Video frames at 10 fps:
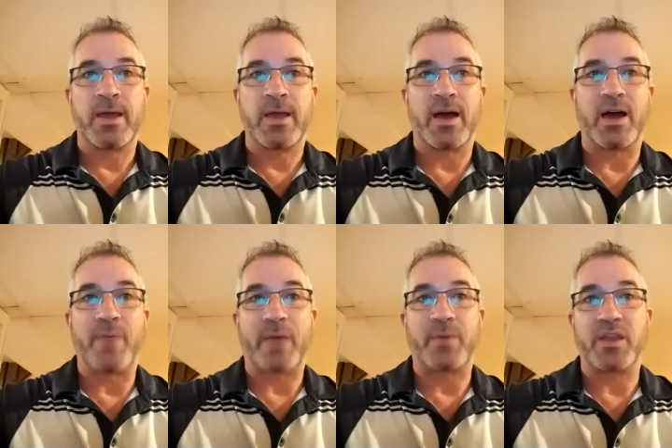Uh,
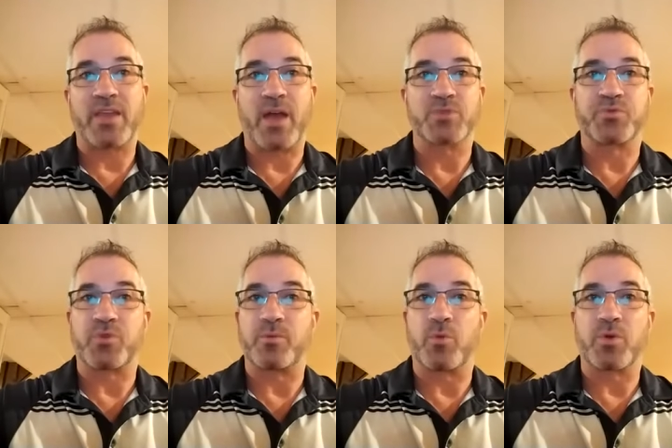back pain accounts
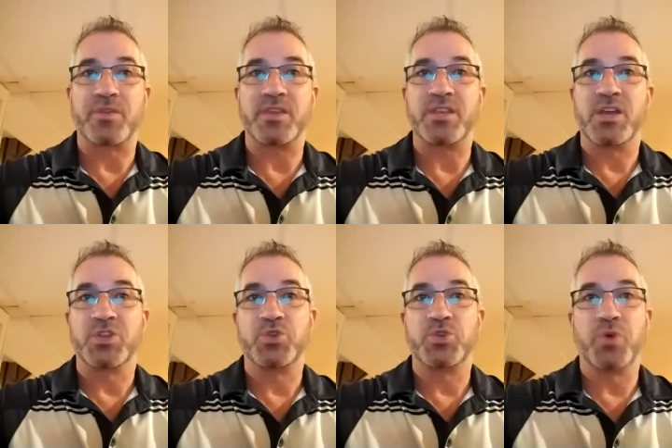for more than
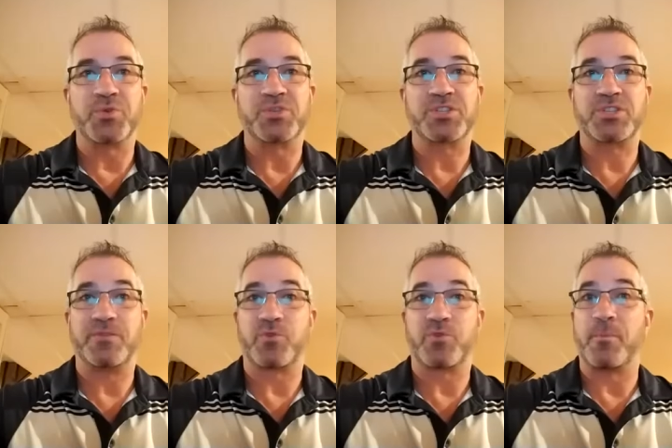
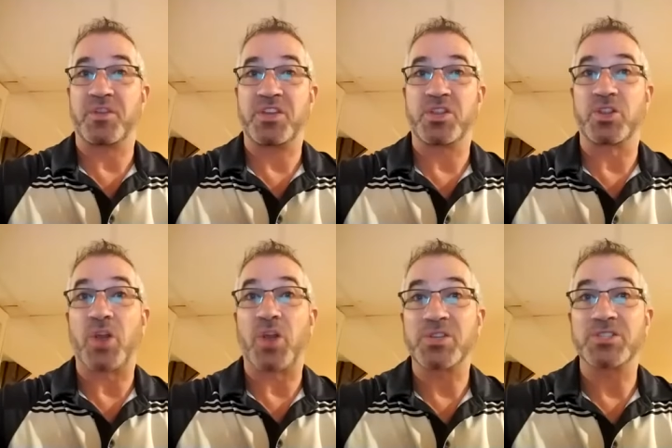264 million
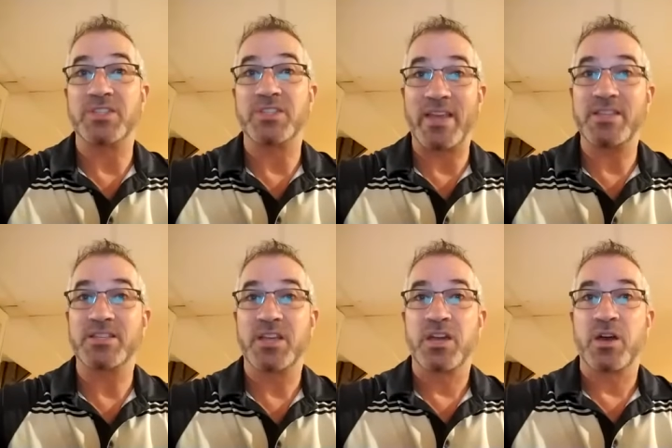lost
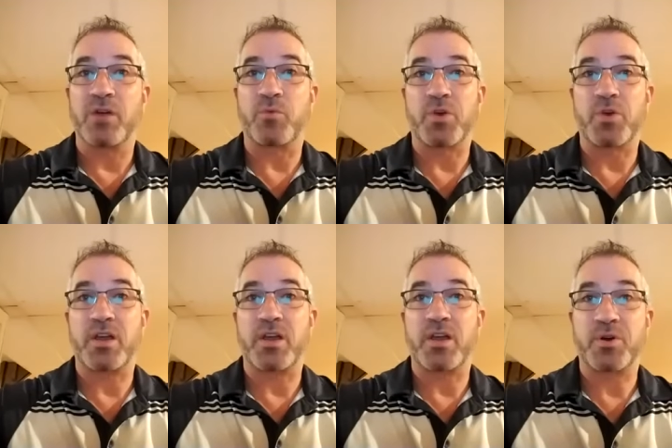days of work
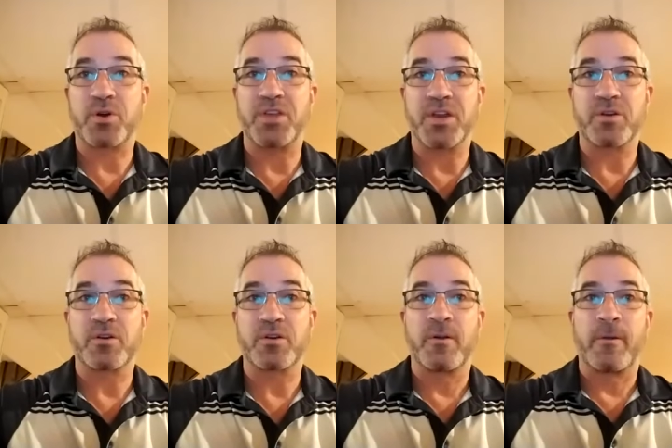uh, per
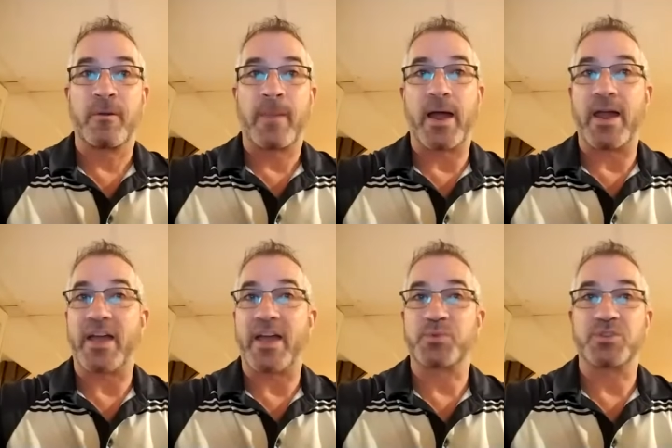year. Uh,
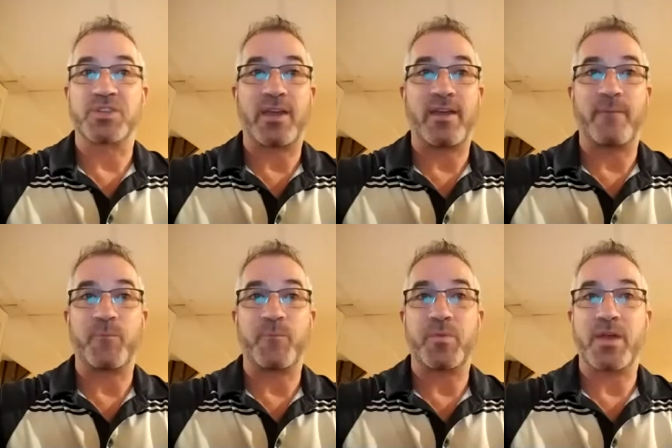experts
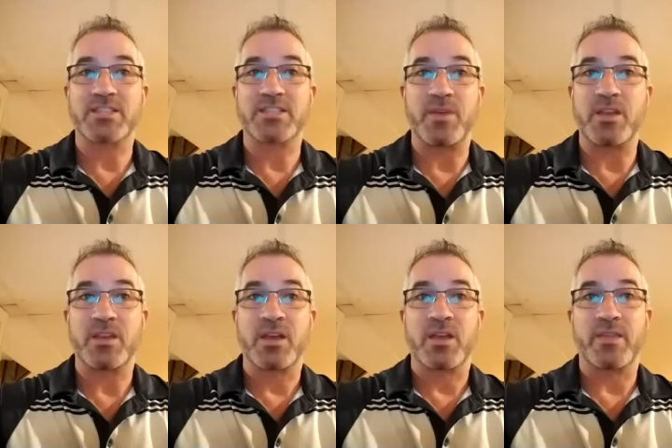estimate
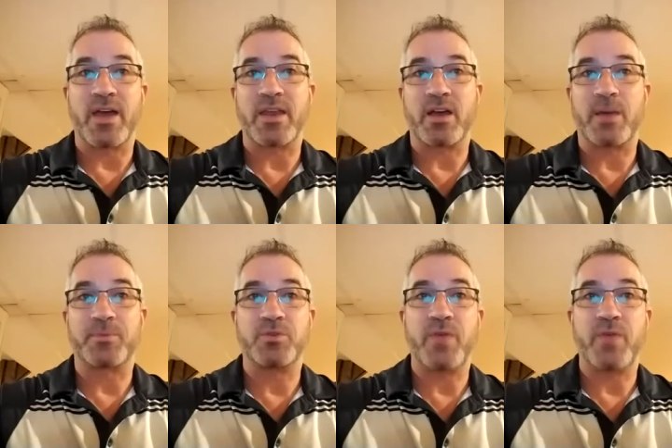that up
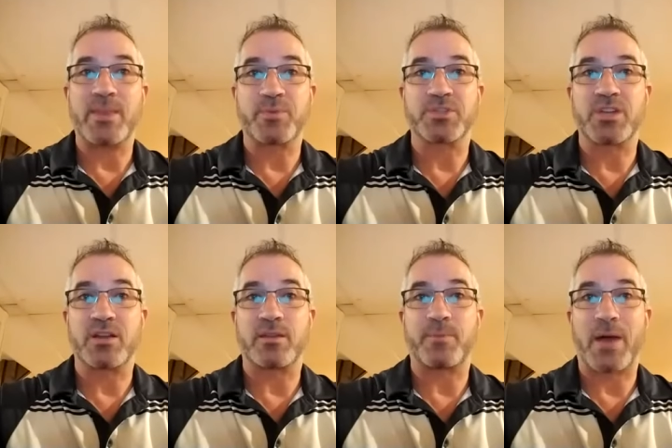to 80%
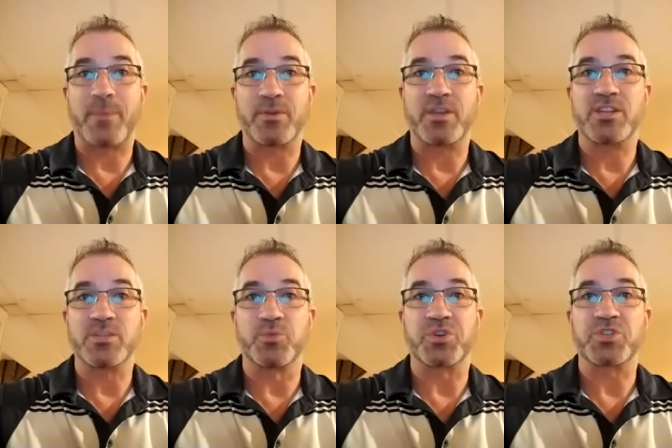of the
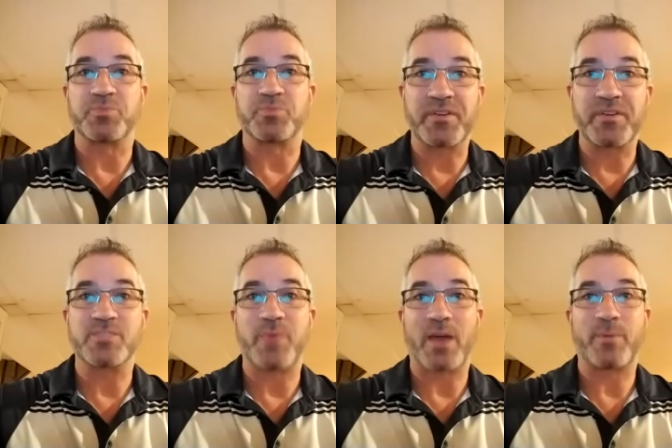population will
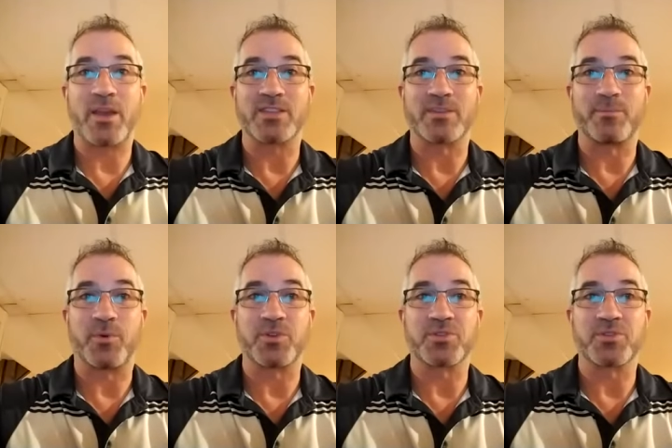experience back pain at some point in